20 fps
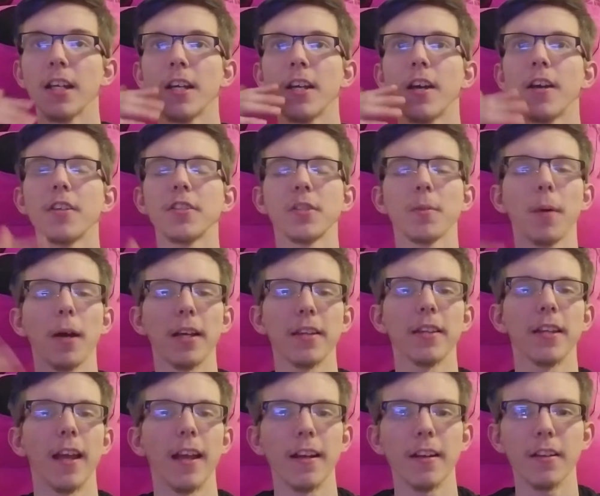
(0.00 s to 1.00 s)
So by
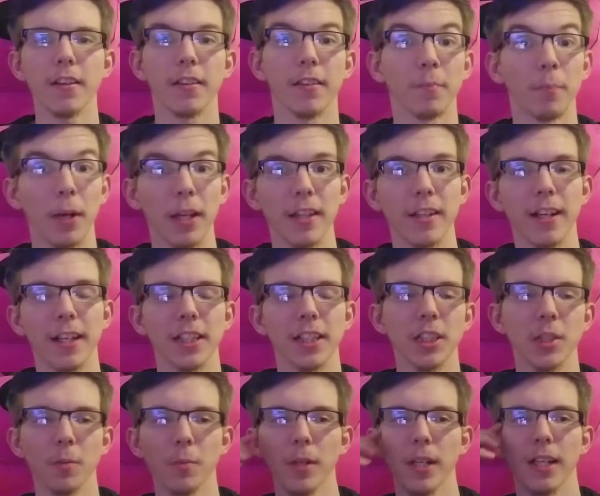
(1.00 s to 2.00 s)
the next
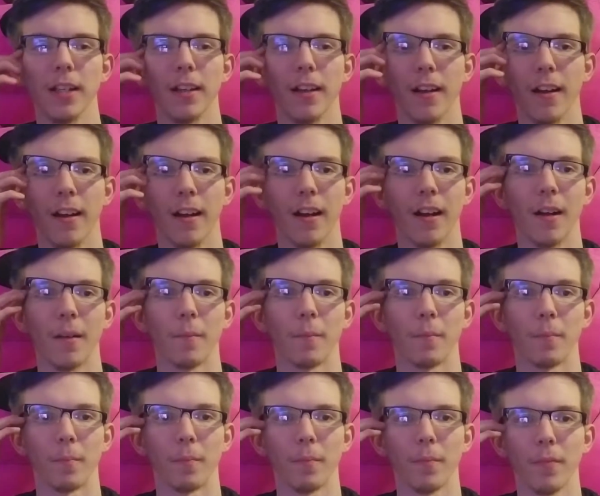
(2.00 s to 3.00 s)
week,
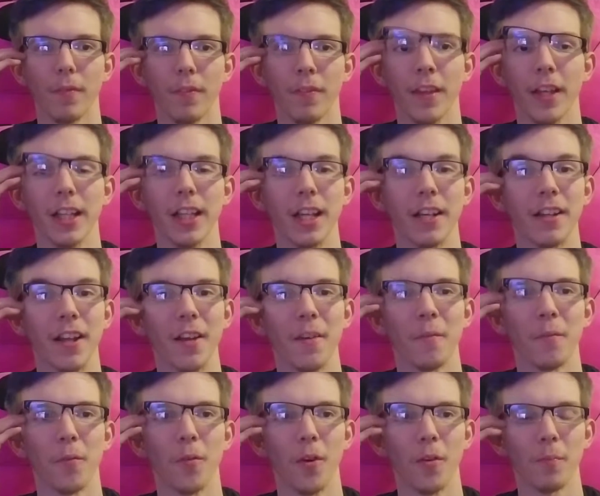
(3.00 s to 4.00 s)
they
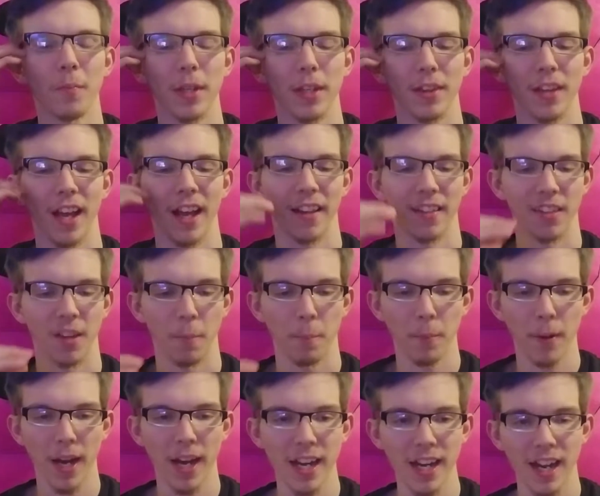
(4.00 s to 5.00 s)
informed me that the
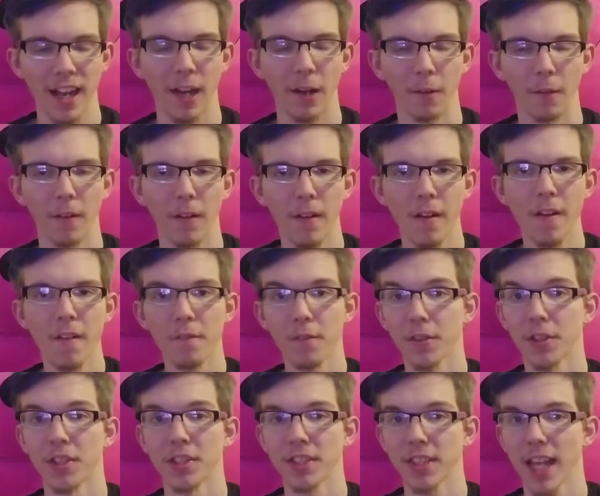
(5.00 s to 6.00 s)
payout for
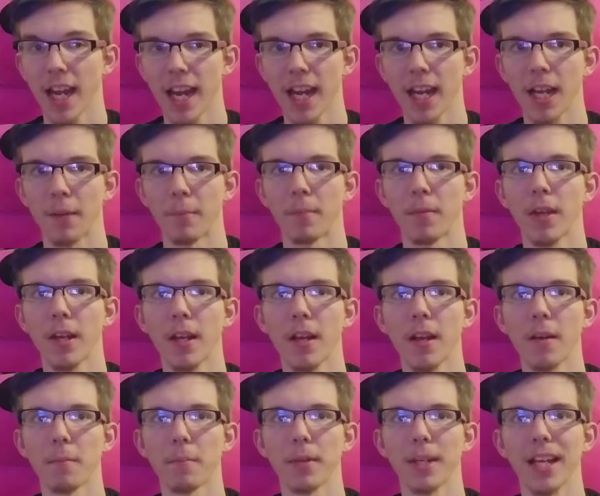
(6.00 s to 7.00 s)
this game
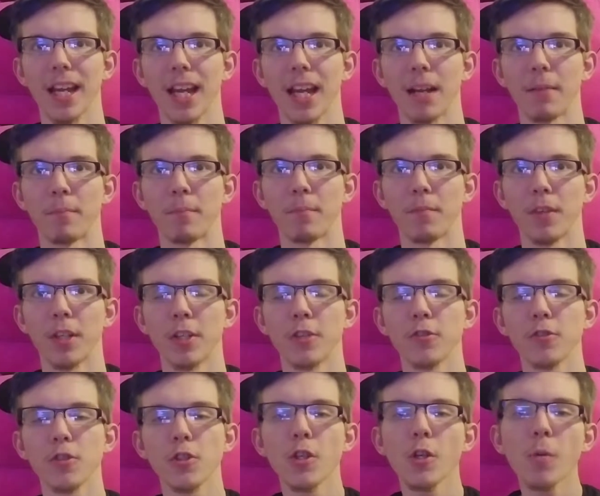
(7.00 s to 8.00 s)
became
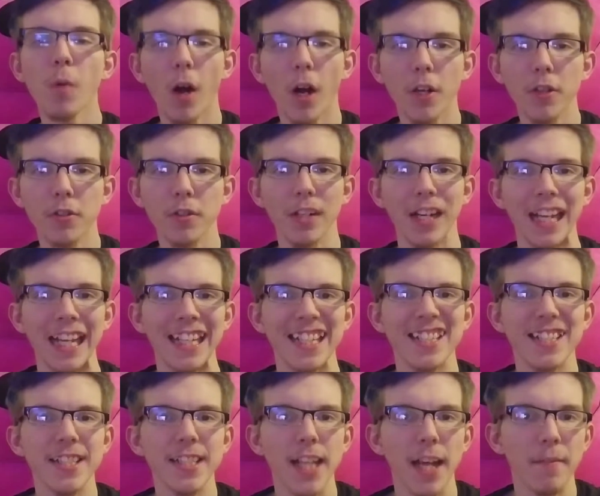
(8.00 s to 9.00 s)

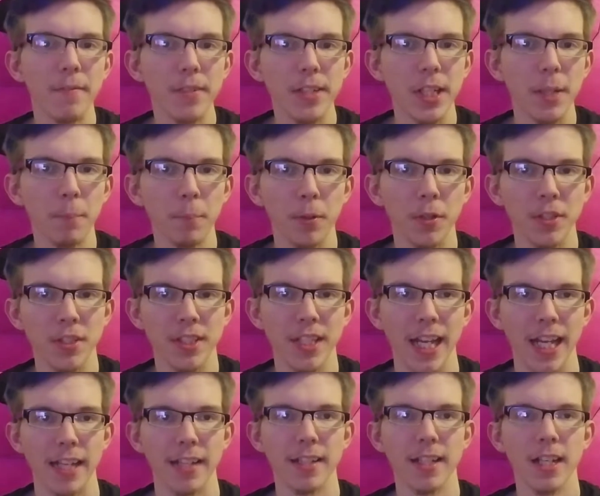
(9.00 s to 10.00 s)

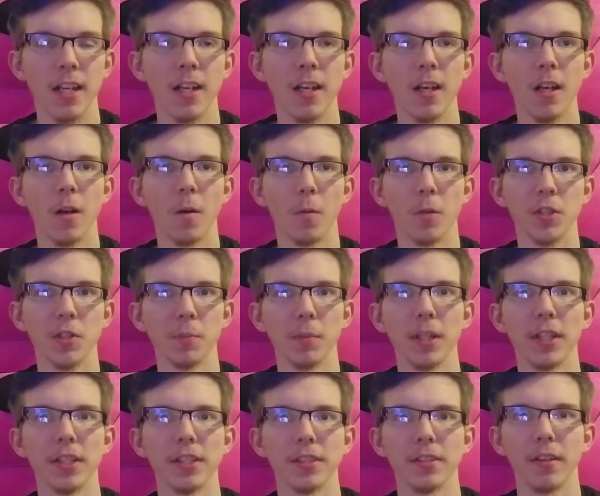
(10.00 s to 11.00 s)
270%, which
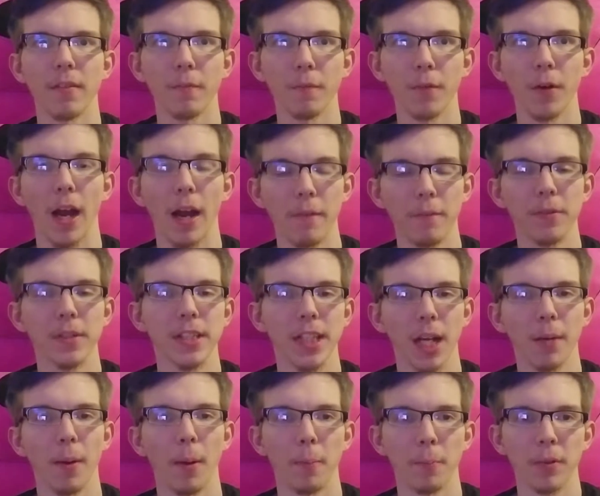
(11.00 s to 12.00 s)
means for every time I
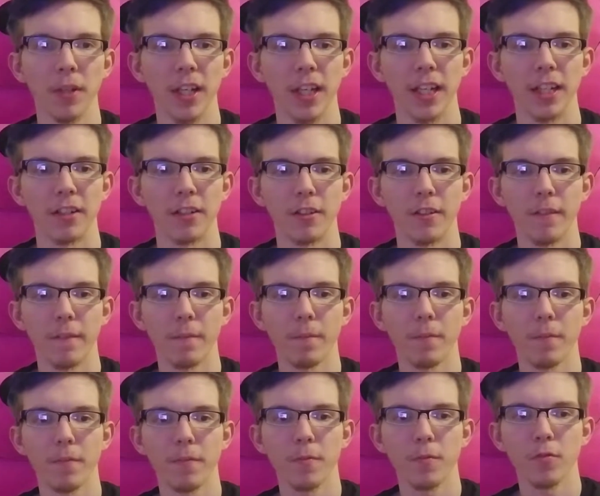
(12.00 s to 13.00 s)
played,
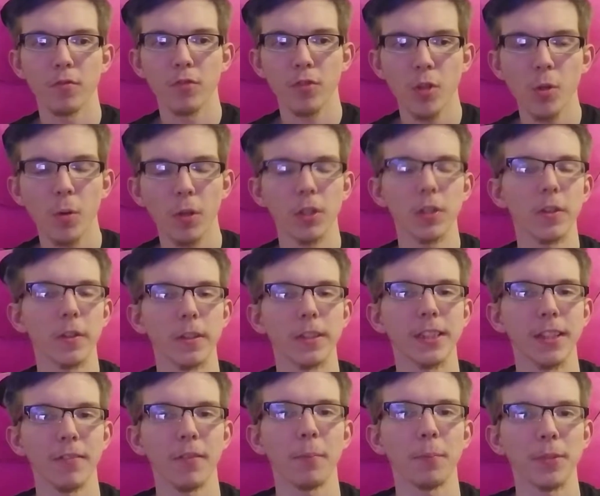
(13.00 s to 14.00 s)

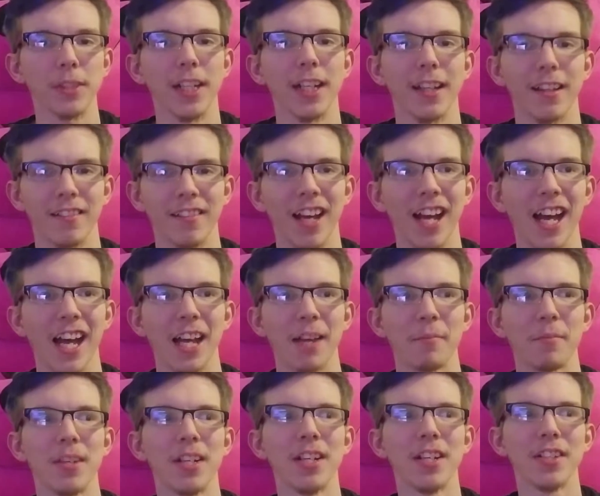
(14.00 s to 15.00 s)
270% of the time,
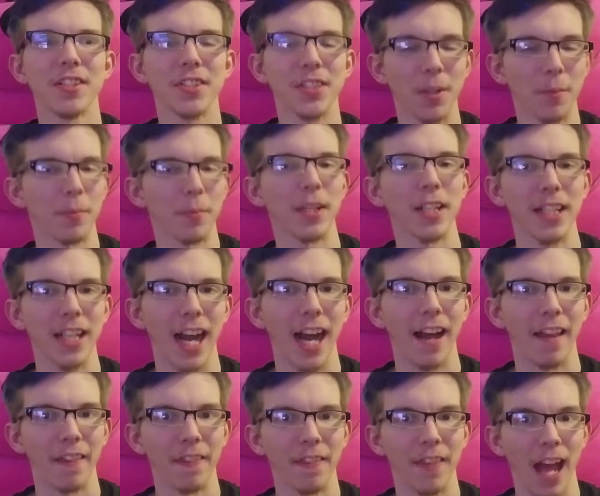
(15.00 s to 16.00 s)
somebody got
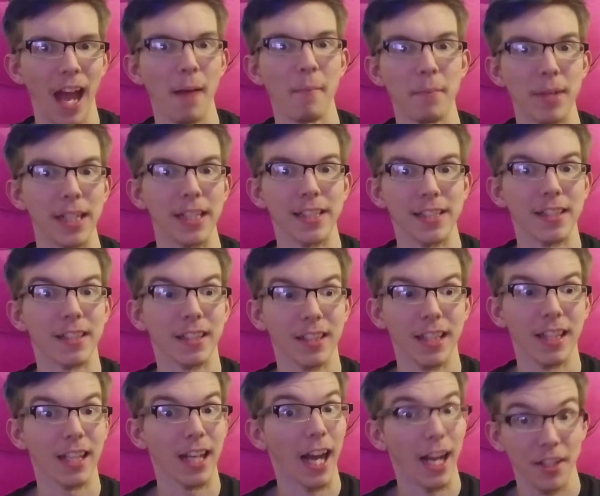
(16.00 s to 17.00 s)

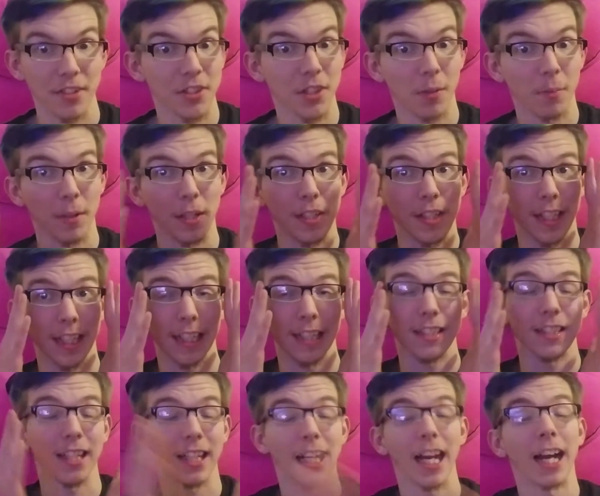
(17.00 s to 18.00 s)
so many tickets.
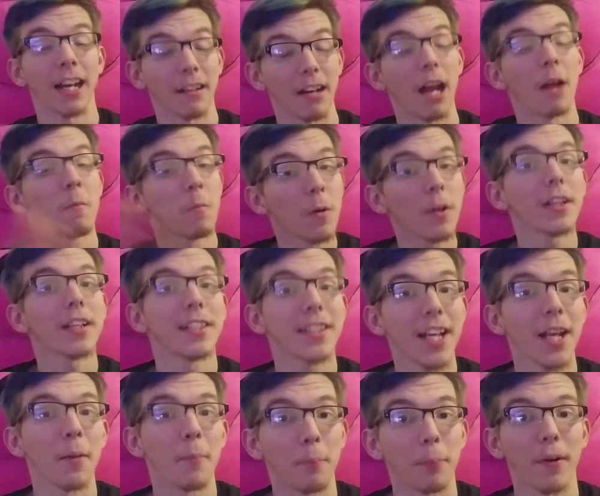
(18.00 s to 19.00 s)
Like, I really
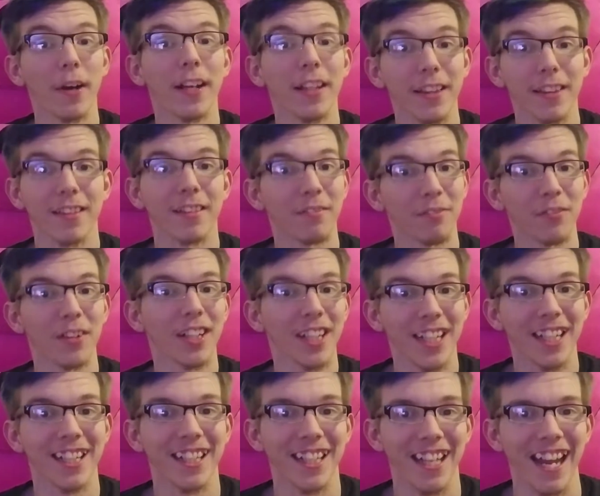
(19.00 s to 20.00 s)
did break the fucking
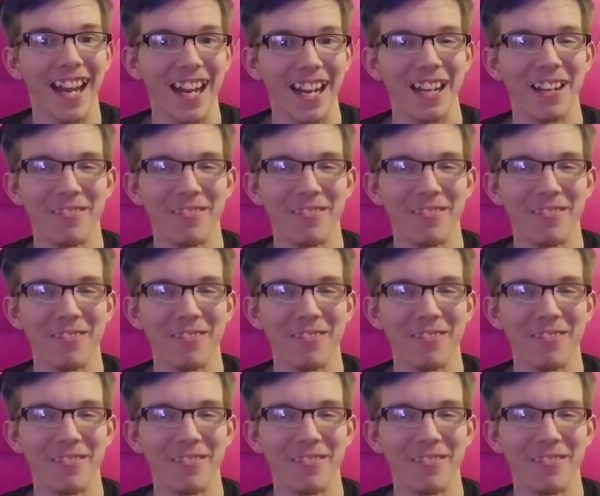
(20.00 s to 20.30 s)
game.